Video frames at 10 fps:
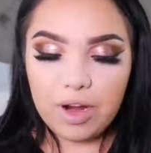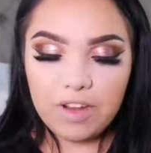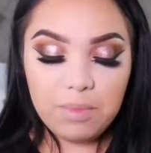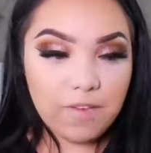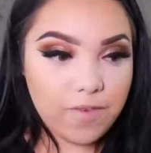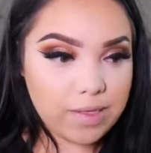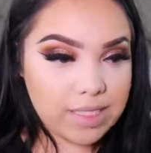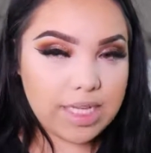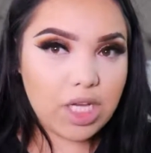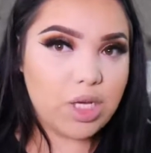Part of me
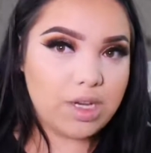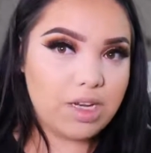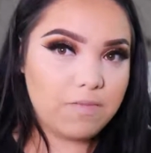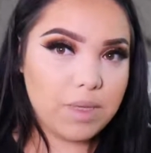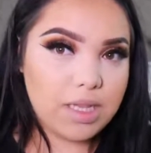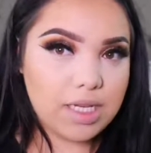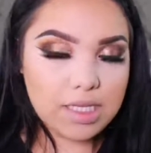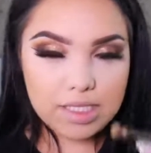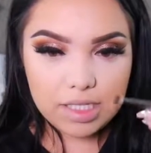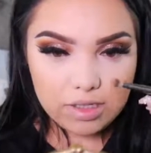feels like it could have been the
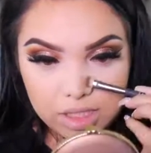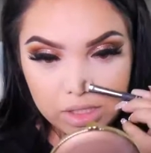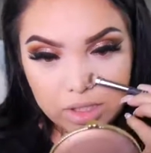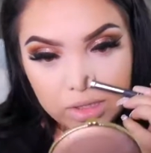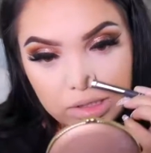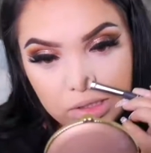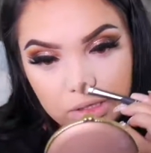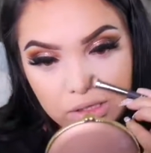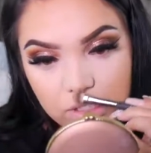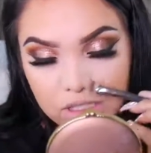concealer, so
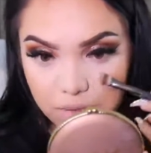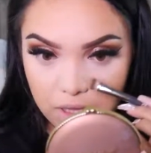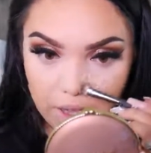it could just be